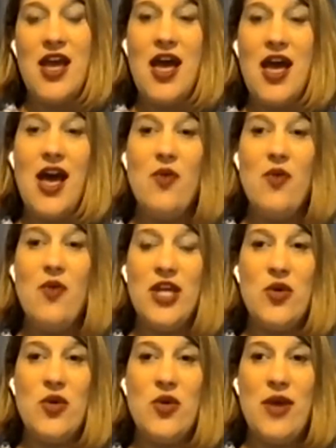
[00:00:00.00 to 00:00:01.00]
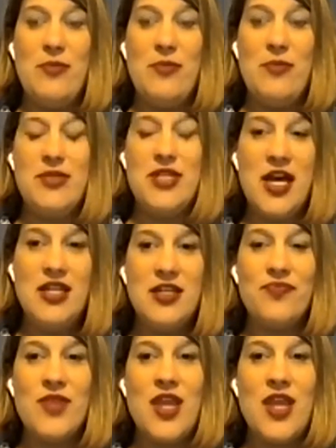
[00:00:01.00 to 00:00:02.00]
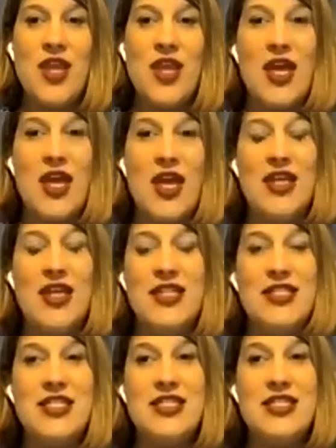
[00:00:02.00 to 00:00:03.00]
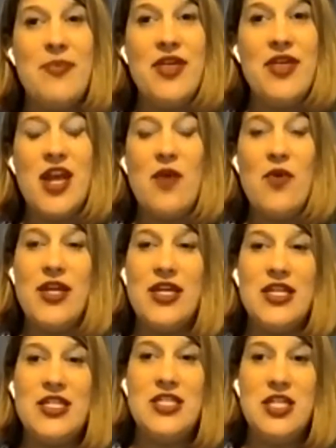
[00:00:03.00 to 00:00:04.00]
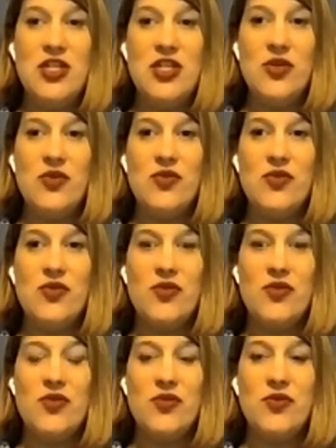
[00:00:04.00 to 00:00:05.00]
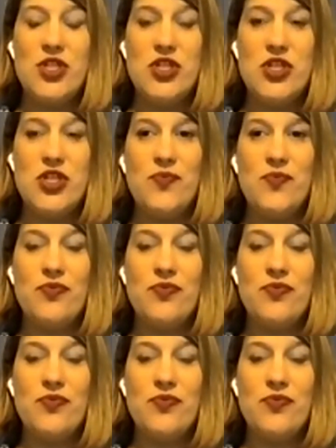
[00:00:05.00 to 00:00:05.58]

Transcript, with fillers: How will I know I'm done? And is this something that I want to continue to do?